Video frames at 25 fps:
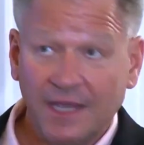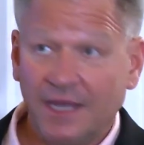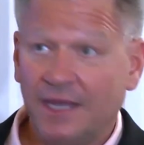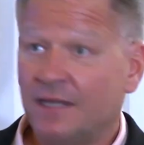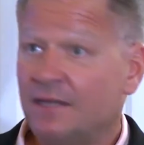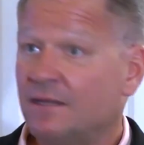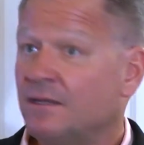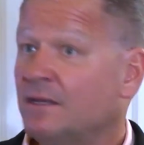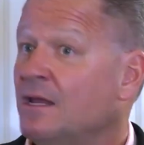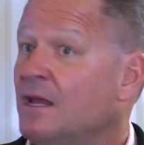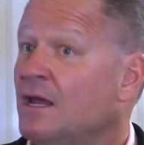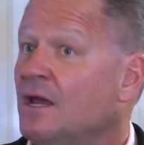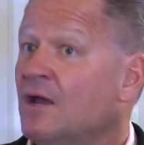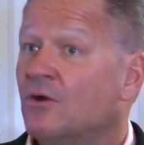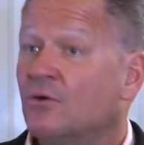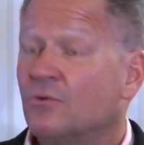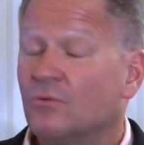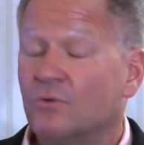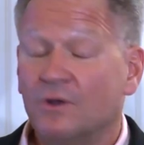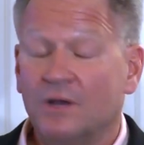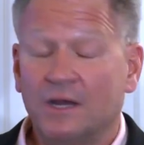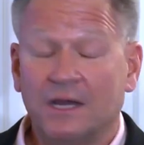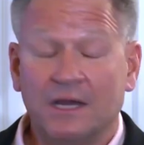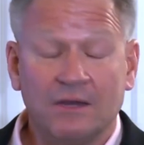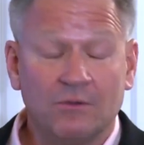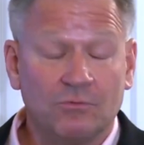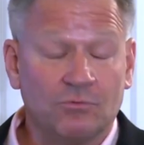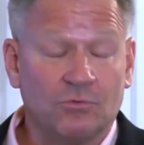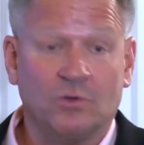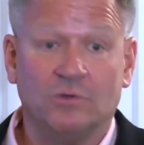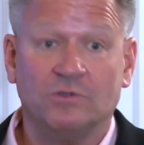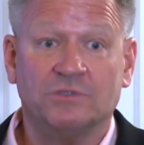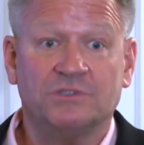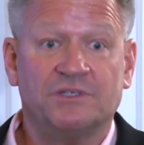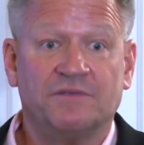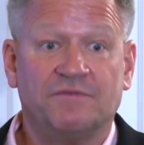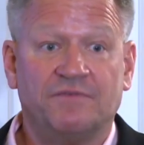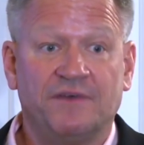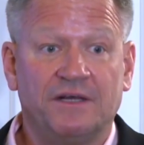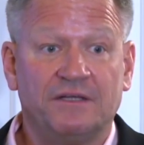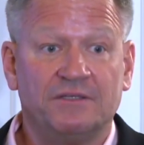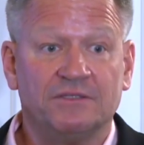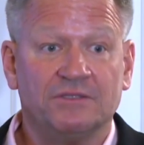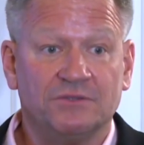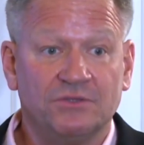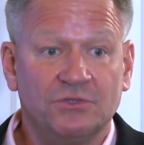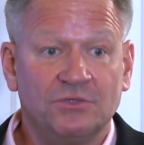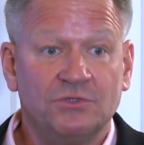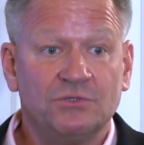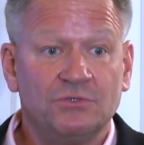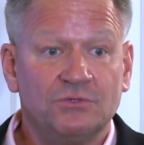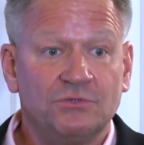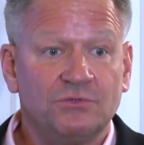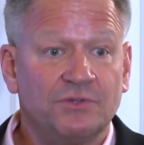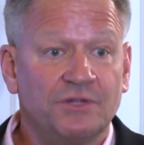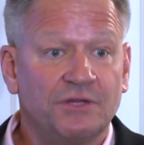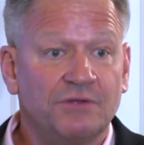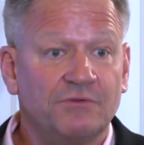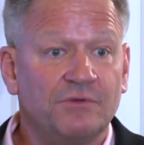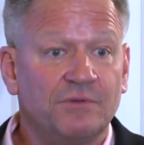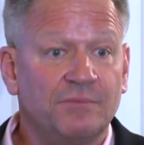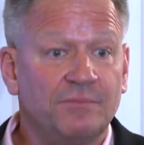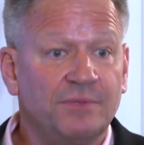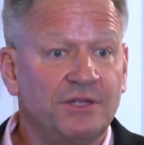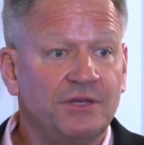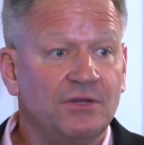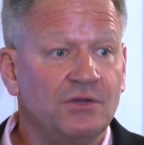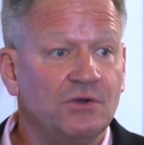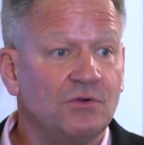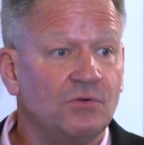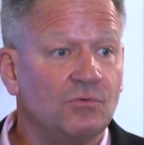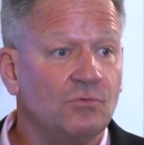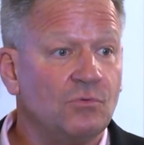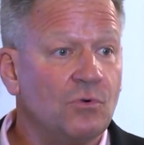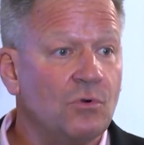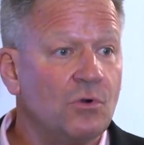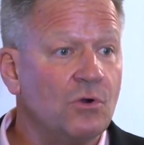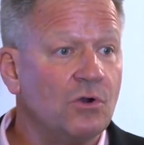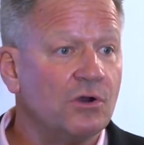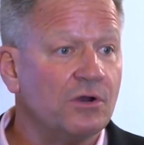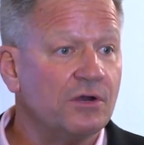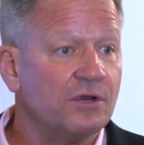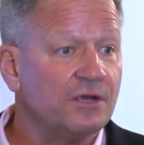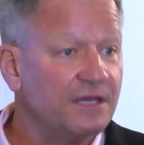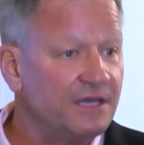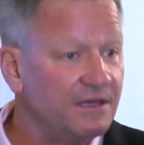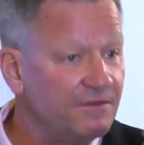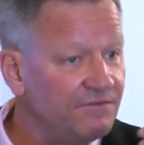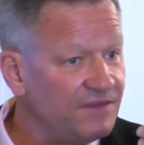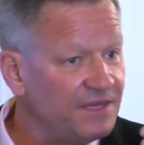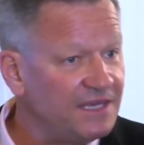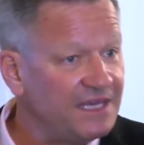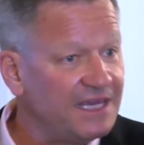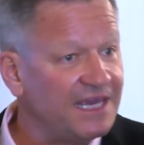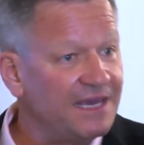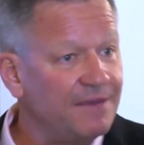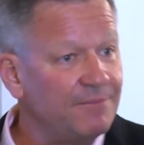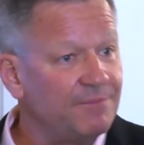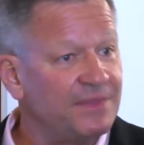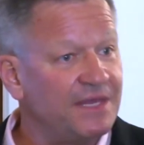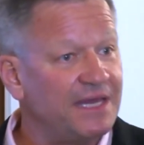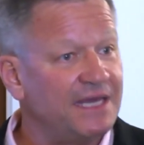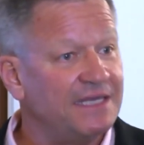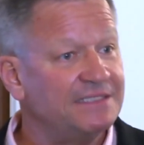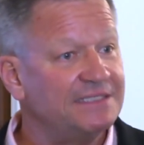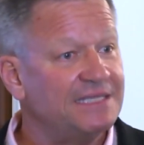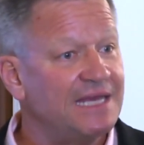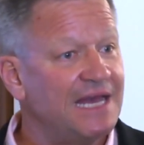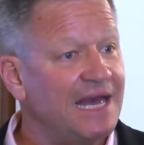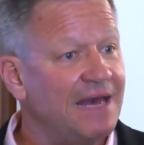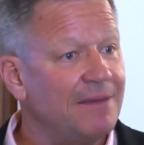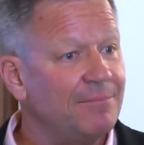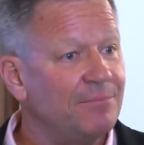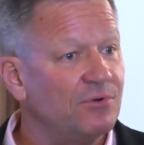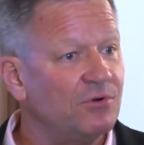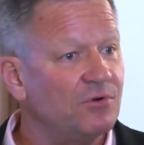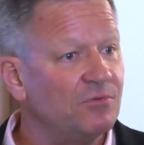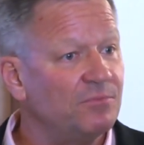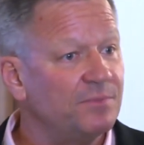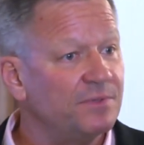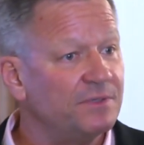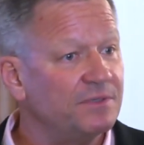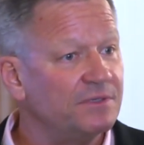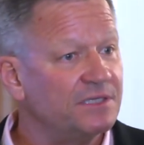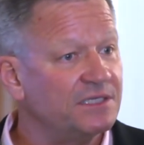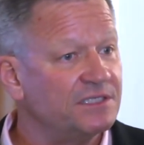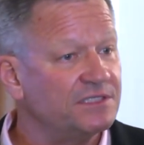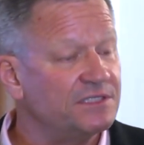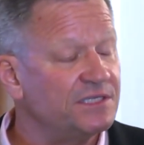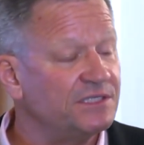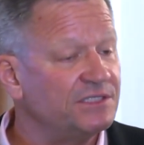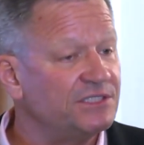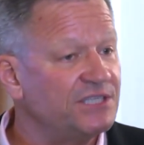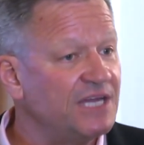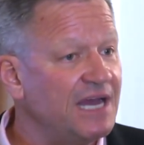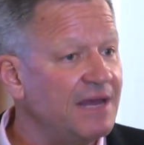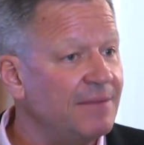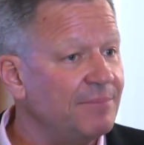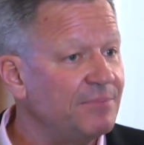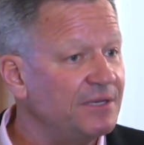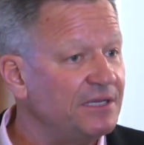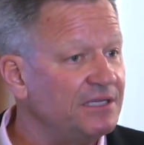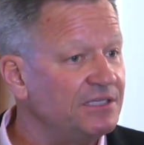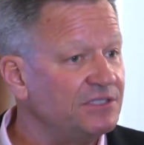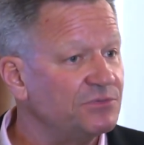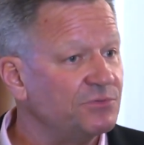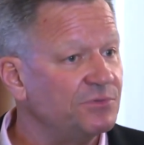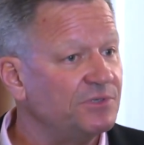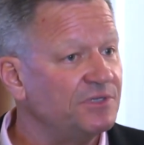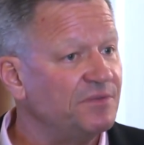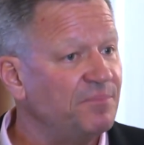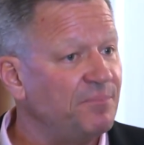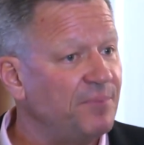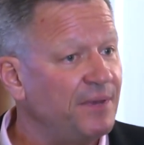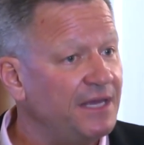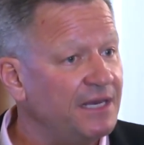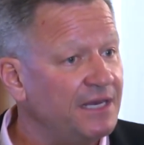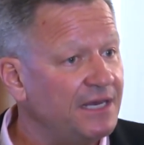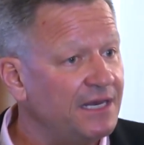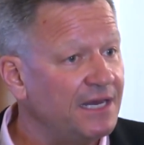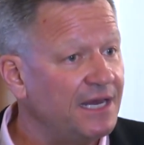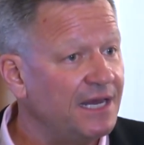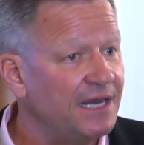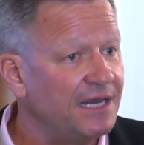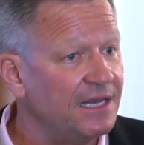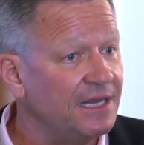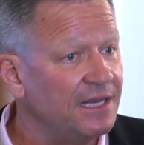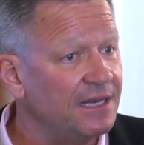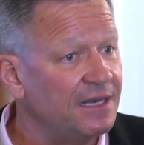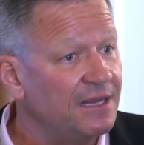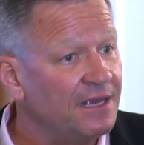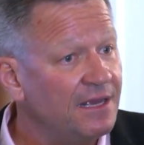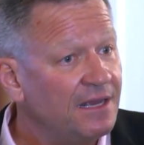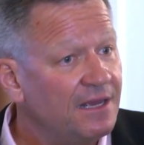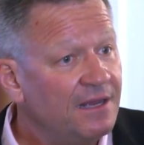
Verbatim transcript: And Roosevelt knew there would be no war if he kept that tap open because the Japanese were dependent on it.